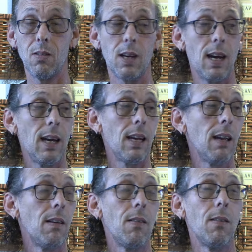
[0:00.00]
Okay?
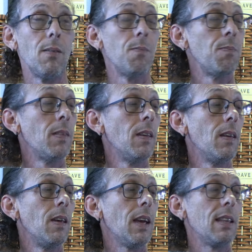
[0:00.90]

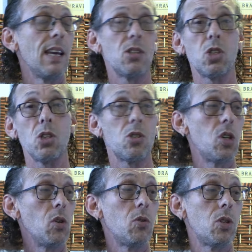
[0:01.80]
And that's just
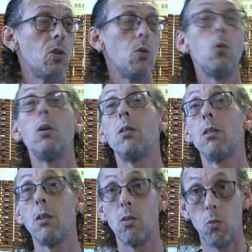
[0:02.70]
due to,
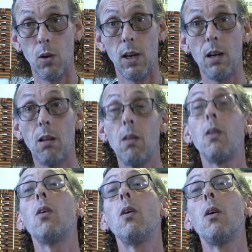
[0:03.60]
well,
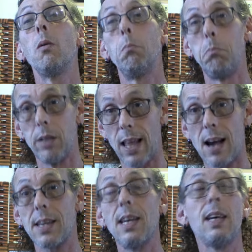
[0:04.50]

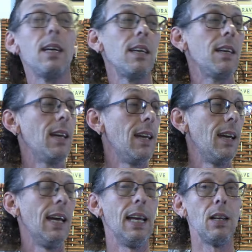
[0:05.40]
blocking
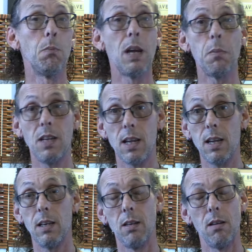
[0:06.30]
and maybe
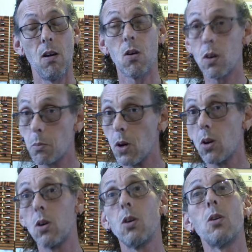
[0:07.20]
hitting
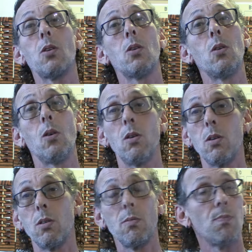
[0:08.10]
armor
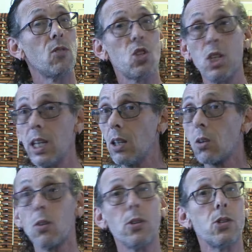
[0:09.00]
or
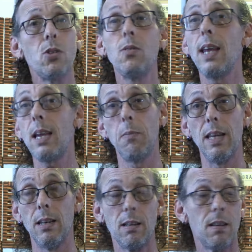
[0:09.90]
shields, you name it.